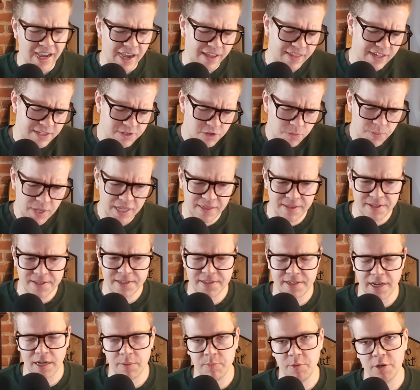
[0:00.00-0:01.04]
And that's what made
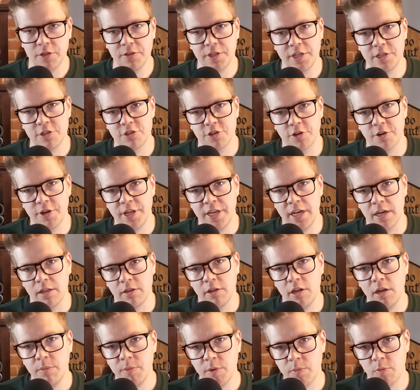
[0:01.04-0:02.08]
this deck building journey a
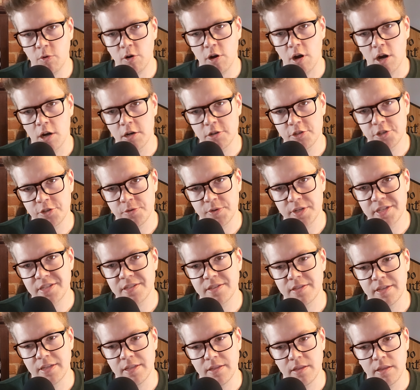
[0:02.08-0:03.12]
little bit more
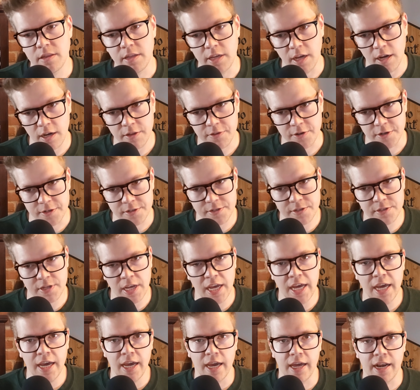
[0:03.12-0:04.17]
arduous than the others.
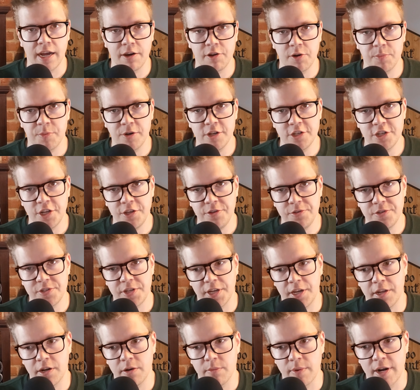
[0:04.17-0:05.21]
And I would appreciate you
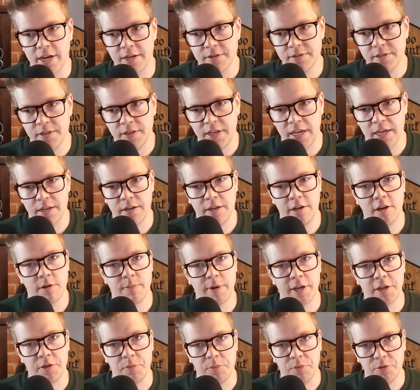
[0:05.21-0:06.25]
sticking around to the end to hear
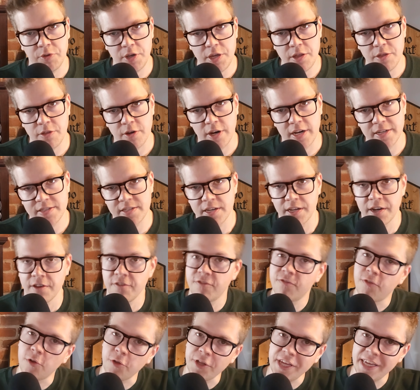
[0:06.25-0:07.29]
my complete thoughts on a
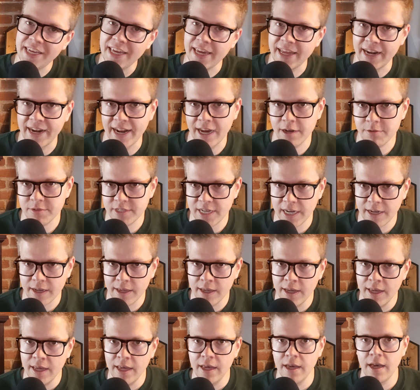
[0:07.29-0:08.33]
fully kitted out
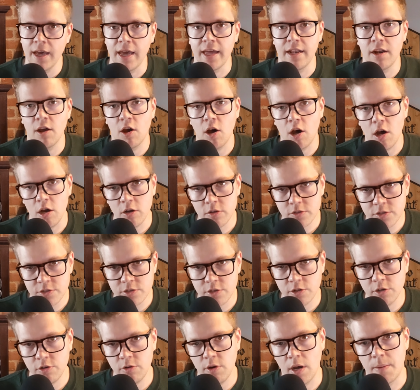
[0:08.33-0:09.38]
deck, and
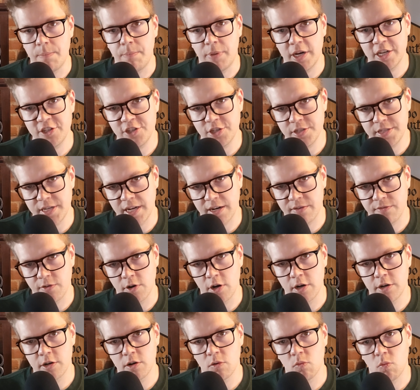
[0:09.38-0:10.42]
also a budget deck
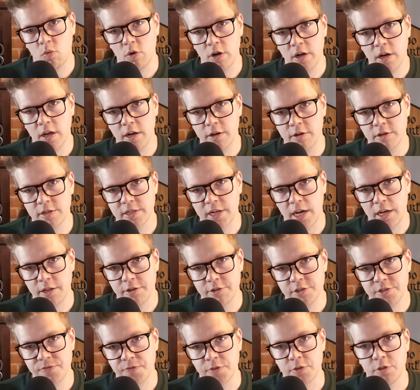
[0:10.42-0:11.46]
for under
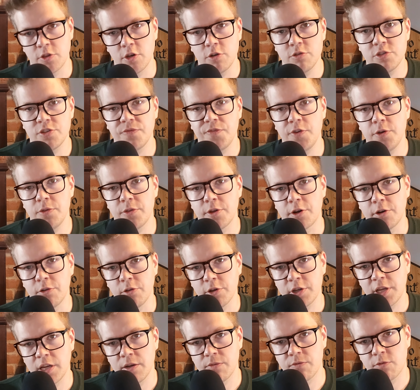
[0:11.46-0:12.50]
$100 for those of you that are
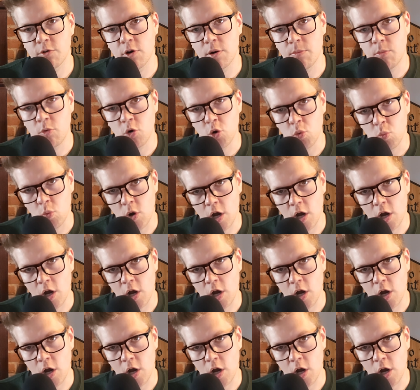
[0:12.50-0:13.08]
looking for a more